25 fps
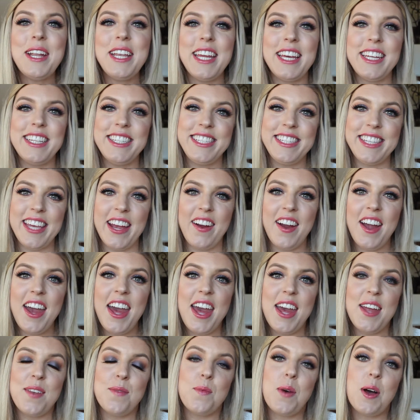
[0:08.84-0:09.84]
it's Sarah
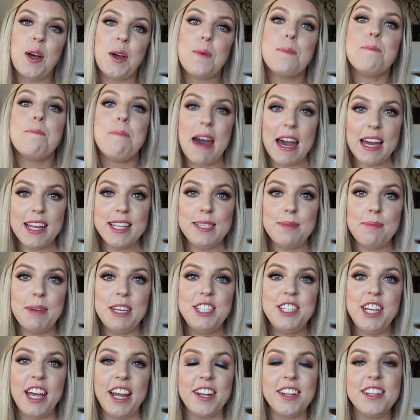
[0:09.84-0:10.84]
and welcome back to my
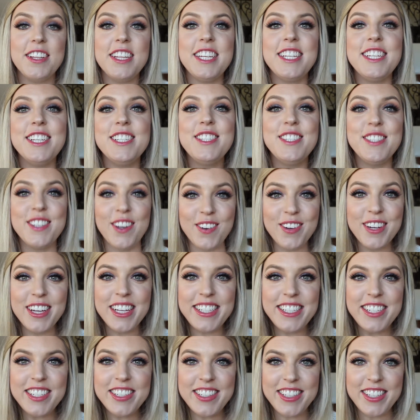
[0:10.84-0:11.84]
channel. It is so
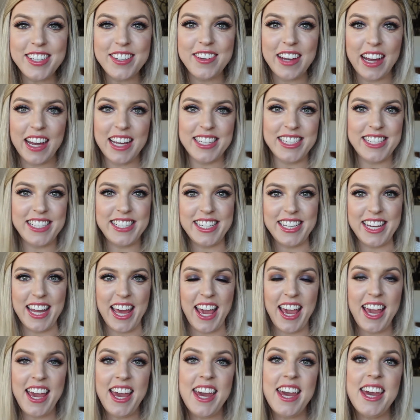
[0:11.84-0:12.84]
good to see you guys
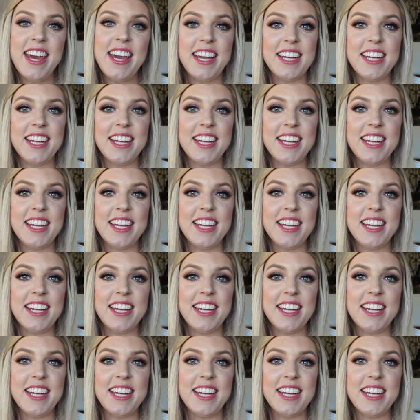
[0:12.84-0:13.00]
today.